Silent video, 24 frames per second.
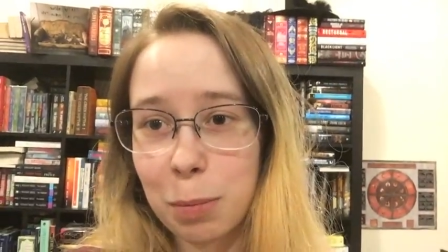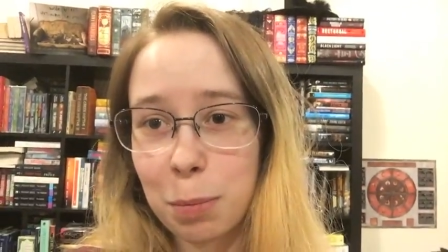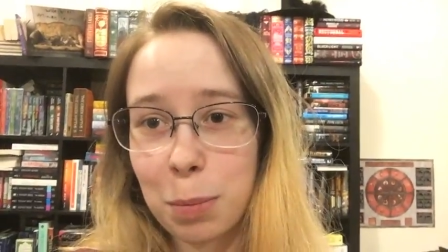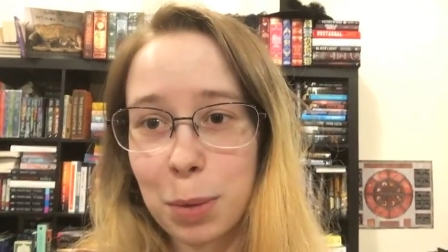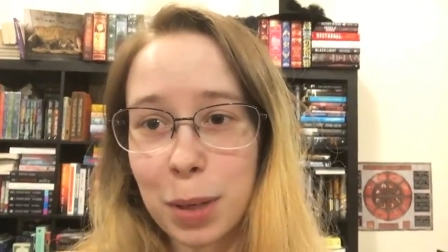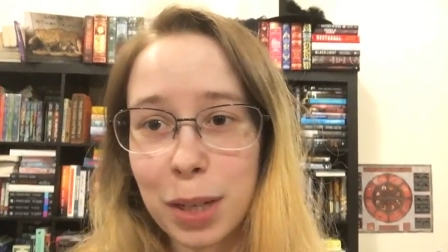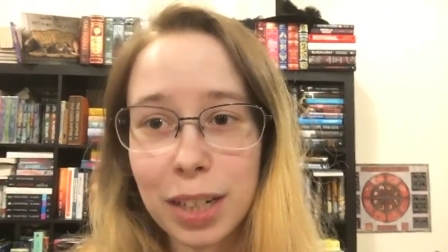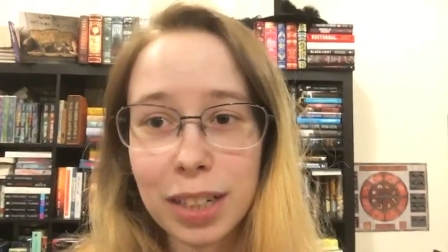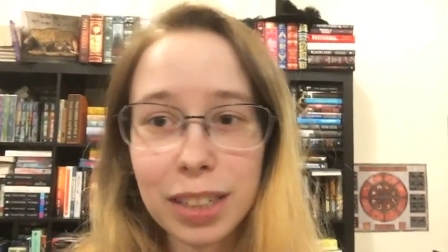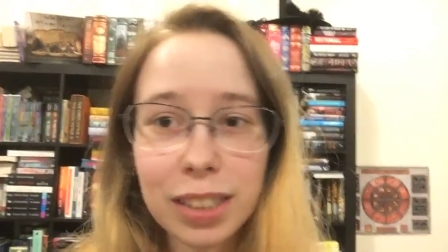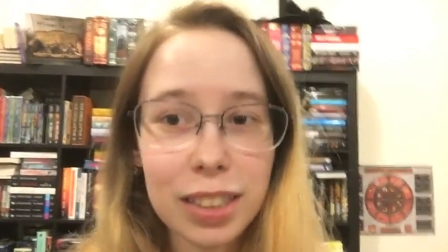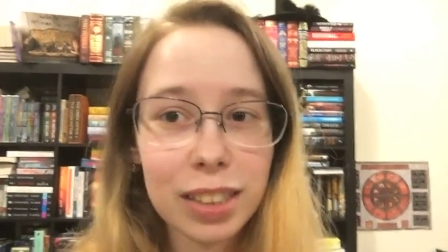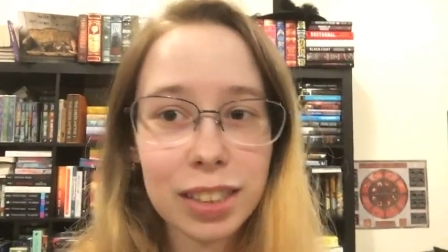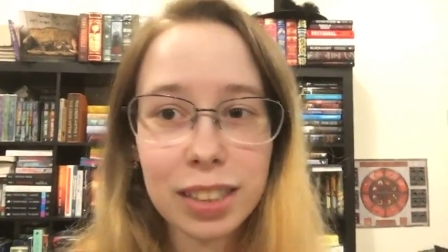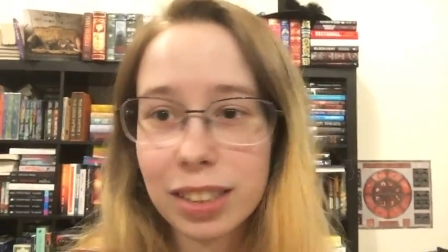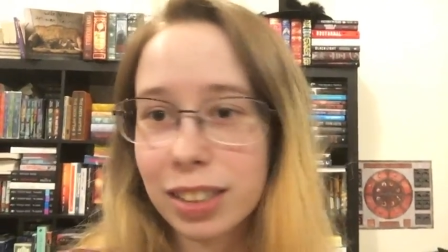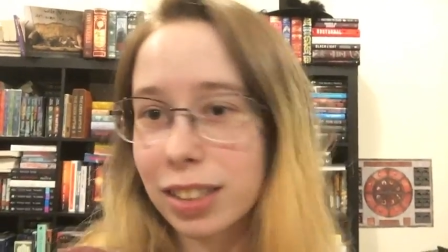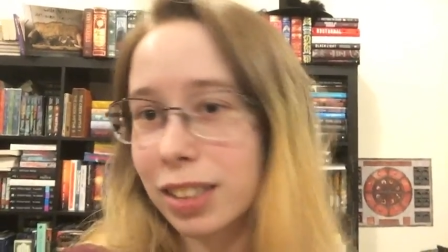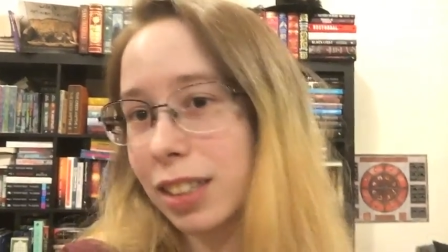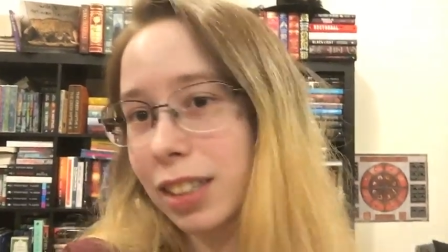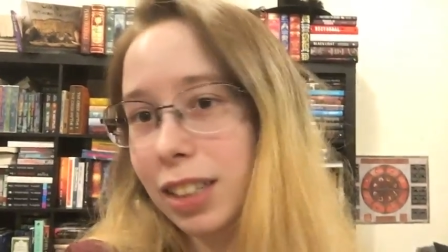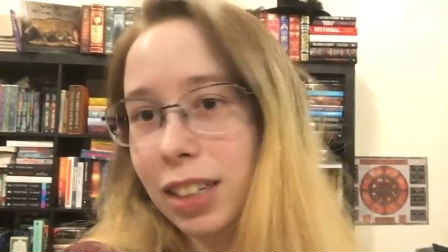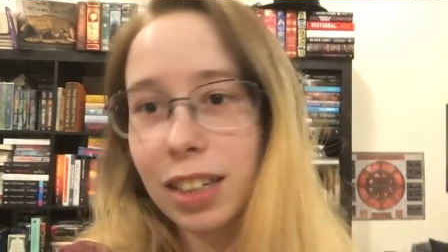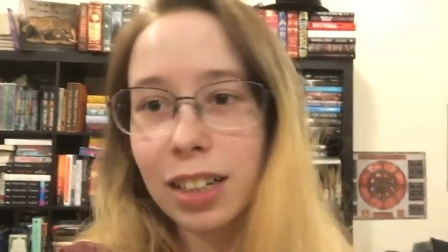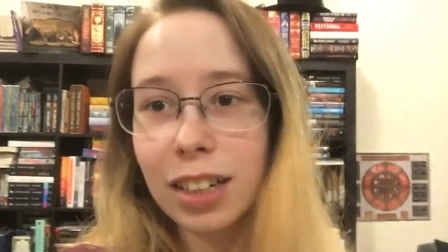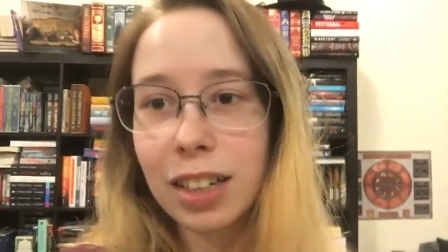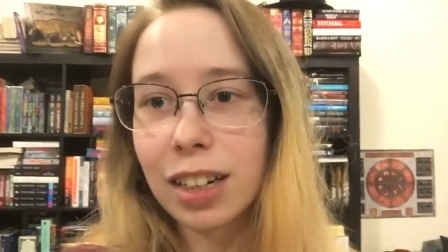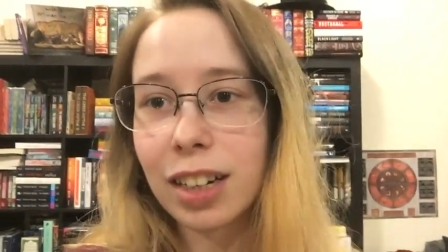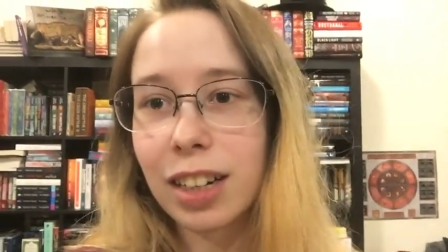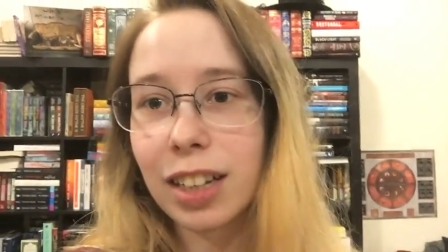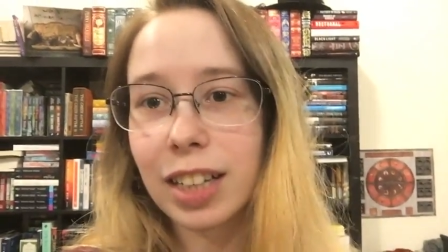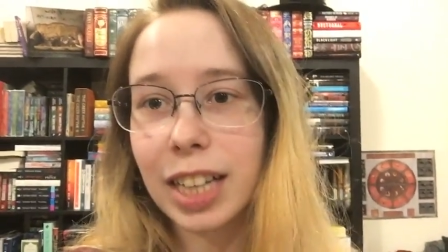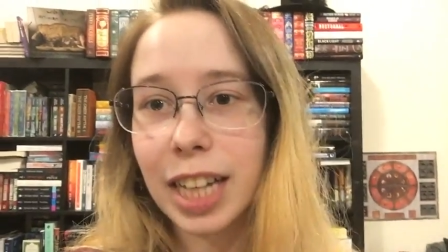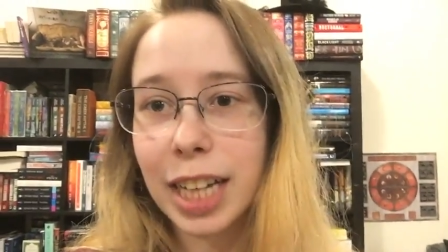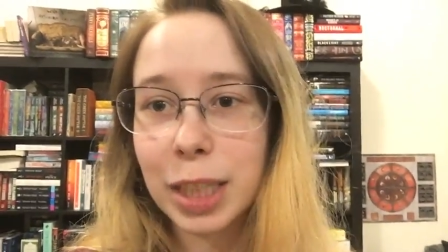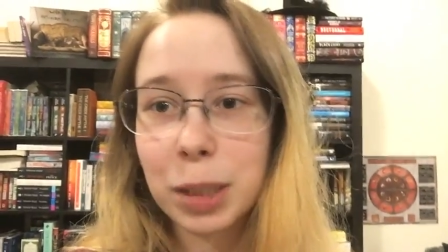because
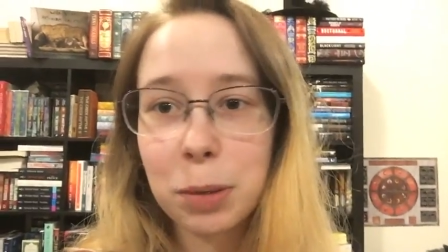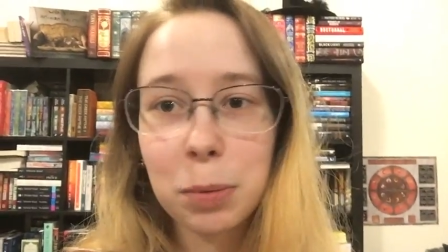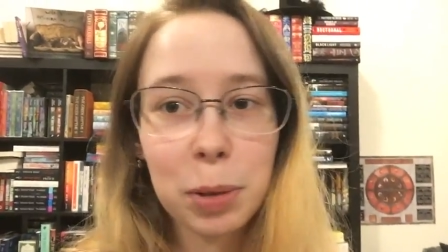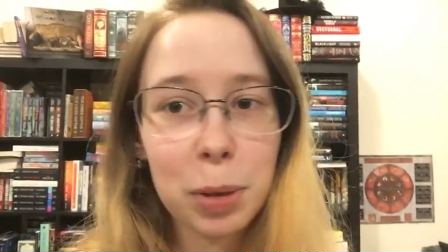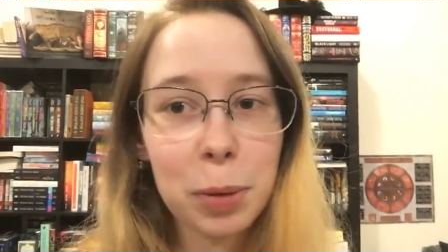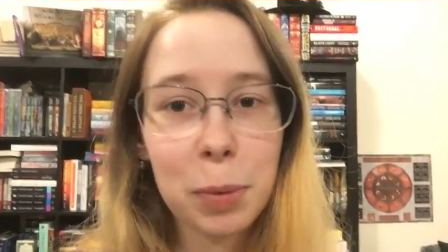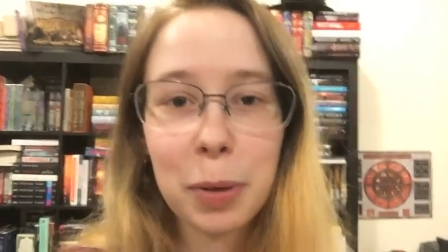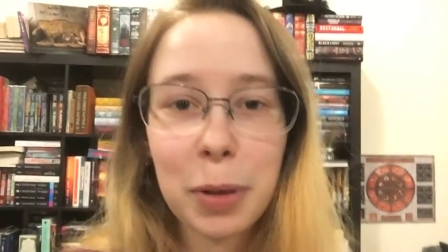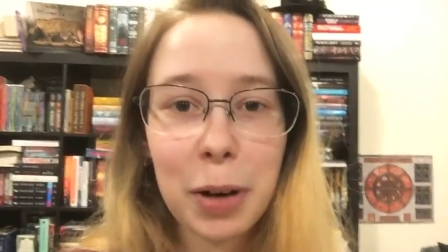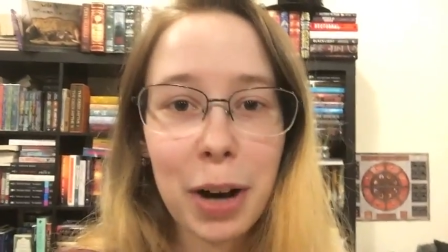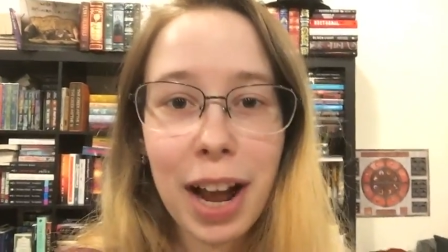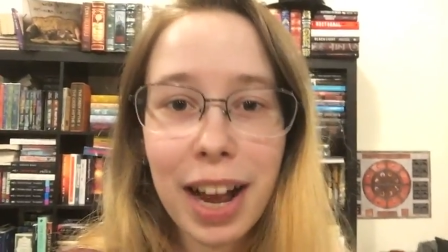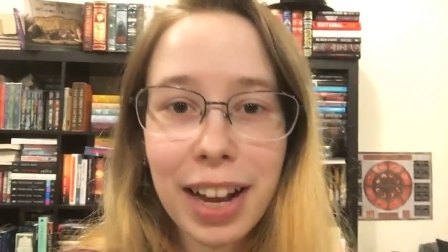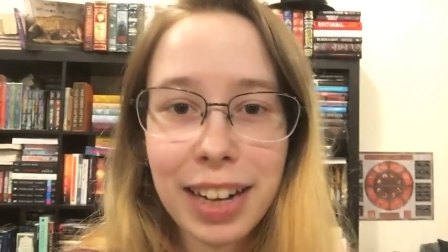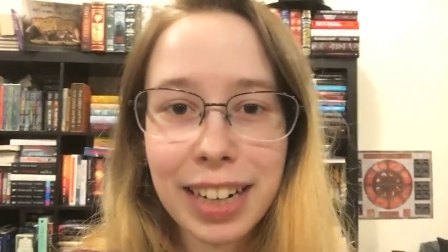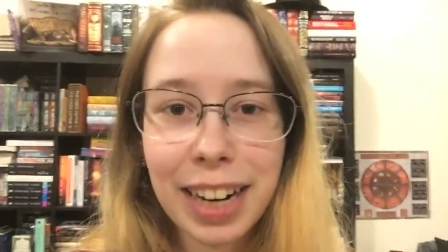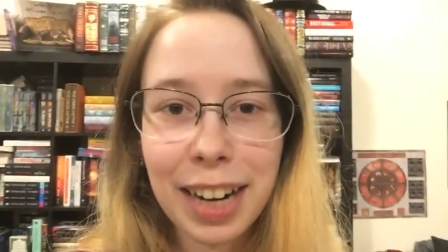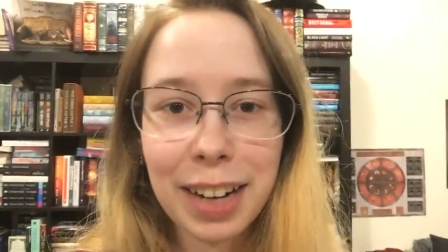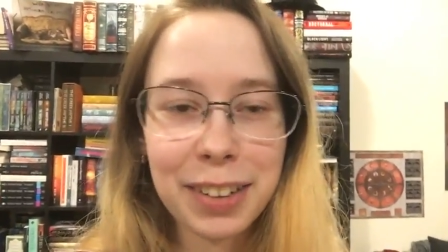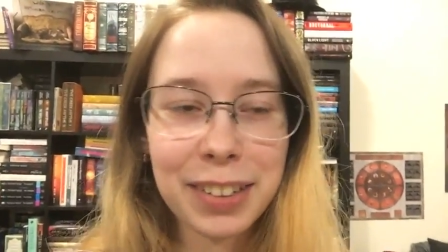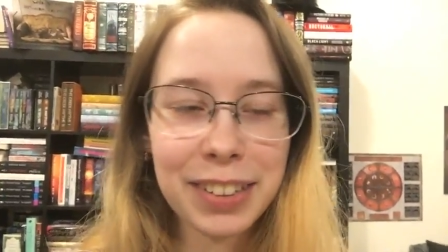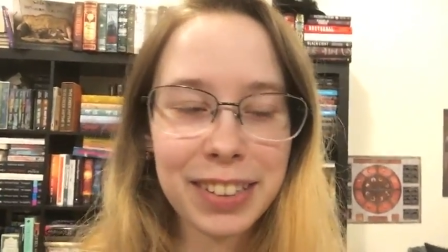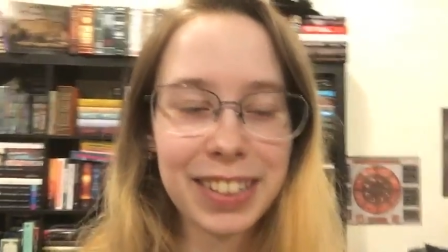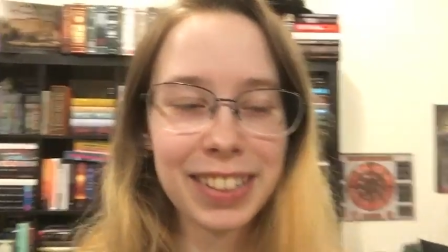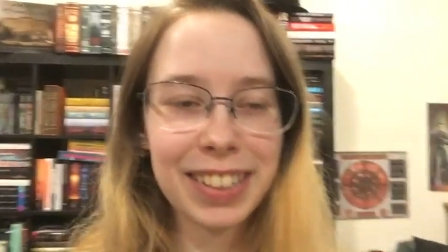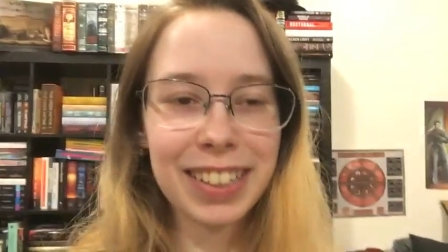that's where we're at now.